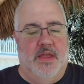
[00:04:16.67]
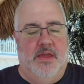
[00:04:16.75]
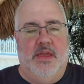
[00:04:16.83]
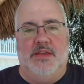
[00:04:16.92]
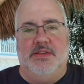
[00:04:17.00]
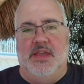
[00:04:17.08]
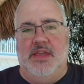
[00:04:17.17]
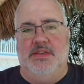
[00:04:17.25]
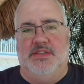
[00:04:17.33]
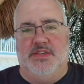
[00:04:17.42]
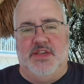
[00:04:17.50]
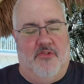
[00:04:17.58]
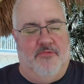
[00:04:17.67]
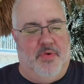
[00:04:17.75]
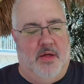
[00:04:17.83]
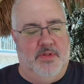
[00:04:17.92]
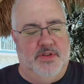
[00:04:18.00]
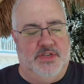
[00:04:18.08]
he
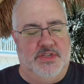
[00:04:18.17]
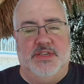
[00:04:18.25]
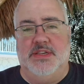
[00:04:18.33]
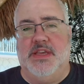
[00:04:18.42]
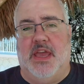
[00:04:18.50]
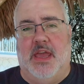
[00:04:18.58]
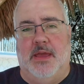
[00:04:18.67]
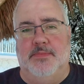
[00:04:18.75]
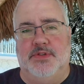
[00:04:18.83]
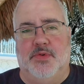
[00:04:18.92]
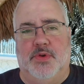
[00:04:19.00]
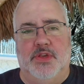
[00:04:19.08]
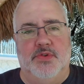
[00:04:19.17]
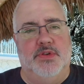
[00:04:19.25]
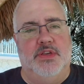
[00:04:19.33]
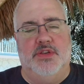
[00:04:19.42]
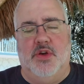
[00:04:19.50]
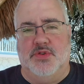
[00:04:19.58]
self-publishes his games, so
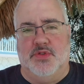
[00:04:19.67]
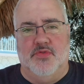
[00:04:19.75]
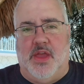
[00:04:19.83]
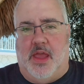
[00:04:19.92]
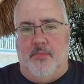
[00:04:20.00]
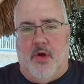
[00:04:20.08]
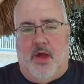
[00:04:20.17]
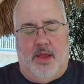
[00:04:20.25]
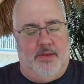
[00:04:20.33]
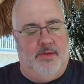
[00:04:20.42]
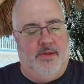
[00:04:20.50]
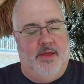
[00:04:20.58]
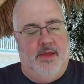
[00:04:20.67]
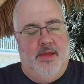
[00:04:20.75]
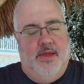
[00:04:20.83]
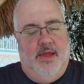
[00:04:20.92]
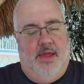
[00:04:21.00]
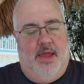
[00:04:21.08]
he goes through GameRight.
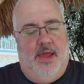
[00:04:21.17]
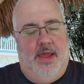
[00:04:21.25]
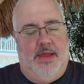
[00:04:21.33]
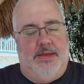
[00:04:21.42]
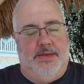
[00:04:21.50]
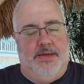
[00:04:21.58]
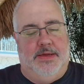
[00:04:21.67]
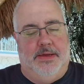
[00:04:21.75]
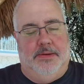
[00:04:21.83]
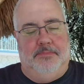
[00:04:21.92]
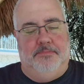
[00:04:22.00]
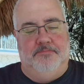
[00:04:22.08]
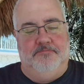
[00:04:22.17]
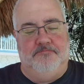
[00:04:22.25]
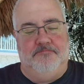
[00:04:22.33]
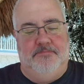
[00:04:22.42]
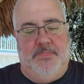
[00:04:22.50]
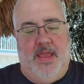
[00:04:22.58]
And
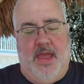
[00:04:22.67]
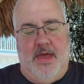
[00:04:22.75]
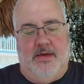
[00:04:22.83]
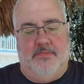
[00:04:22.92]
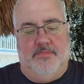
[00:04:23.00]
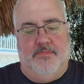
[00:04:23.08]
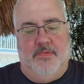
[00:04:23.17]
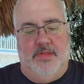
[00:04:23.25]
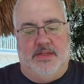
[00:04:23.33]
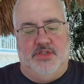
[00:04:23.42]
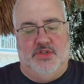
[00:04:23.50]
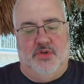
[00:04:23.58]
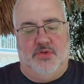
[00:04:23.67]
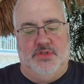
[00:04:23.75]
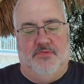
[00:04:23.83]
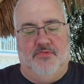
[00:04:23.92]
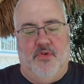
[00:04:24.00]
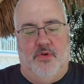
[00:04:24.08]
yeah, that's
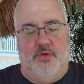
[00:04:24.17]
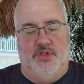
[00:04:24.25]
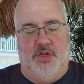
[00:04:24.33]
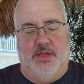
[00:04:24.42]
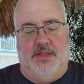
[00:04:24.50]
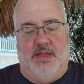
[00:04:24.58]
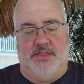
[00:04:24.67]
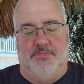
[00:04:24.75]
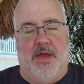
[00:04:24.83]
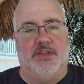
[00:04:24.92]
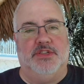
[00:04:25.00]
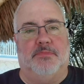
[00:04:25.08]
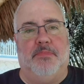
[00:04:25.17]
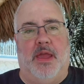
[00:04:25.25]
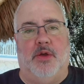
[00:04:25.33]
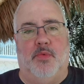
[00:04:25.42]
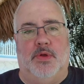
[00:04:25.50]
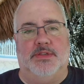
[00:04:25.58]
Joseph Roach, and that's Magic
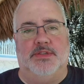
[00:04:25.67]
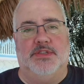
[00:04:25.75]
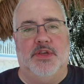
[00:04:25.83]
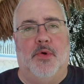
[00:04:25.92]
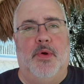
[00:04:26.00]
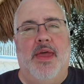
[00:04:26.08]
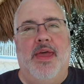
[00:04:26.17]
Penguins. So